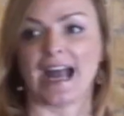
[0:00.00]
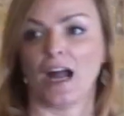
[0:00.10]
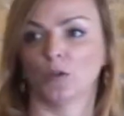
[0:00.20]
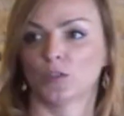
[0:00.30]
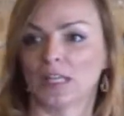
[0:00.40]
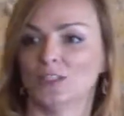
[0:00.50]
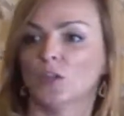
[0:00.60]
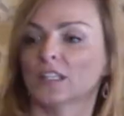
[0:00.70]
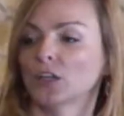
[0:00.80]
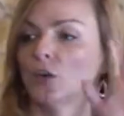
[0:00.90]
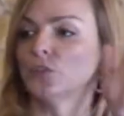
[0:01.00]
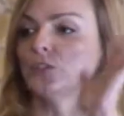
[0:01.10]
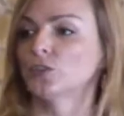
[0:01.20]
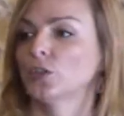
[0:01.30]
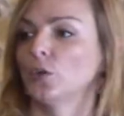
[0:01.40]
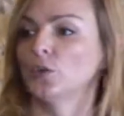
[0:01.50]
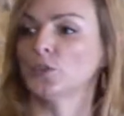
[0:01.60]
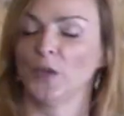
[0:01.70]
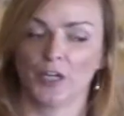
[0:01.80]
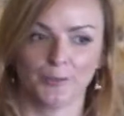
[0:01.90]
out, and go to
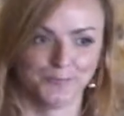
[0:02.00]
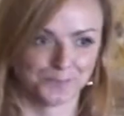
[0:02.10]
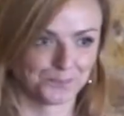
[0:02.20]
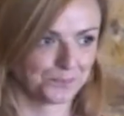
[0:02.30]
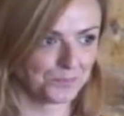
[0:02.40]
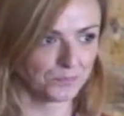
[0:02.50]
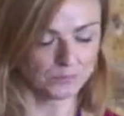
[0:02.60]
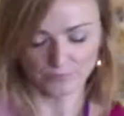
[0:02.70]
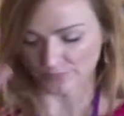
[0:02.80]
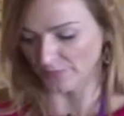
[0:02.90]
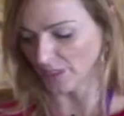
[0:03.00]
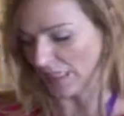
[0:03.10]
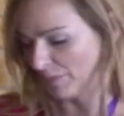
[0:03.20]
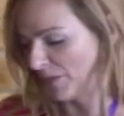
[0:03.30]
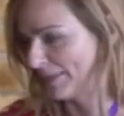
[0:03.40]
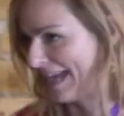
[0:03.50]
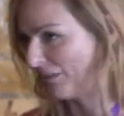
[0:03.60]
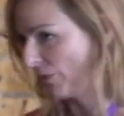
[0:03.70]
Twitter, maybe not